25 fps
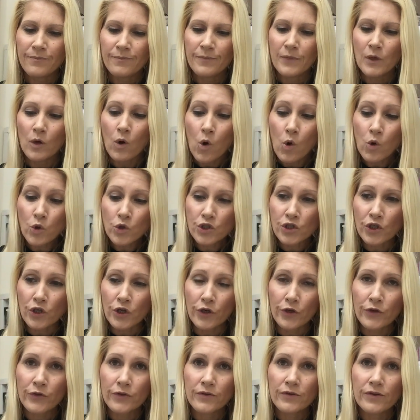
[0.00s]
But
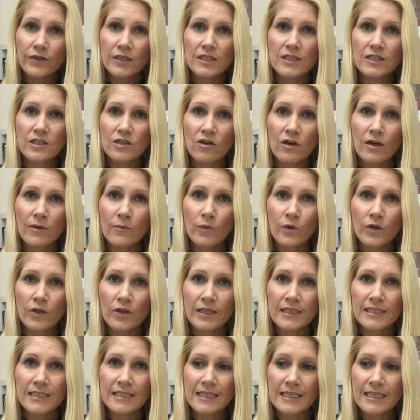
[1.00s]
also, this time what
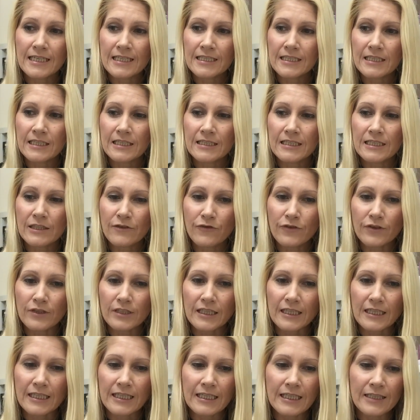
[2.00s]
I did
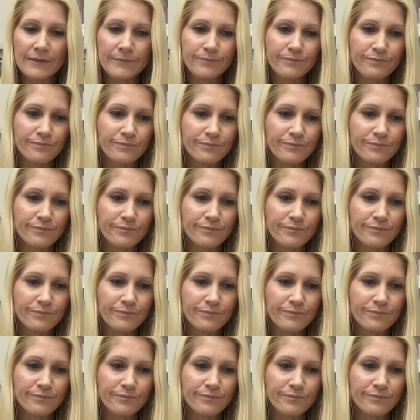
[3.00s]
differently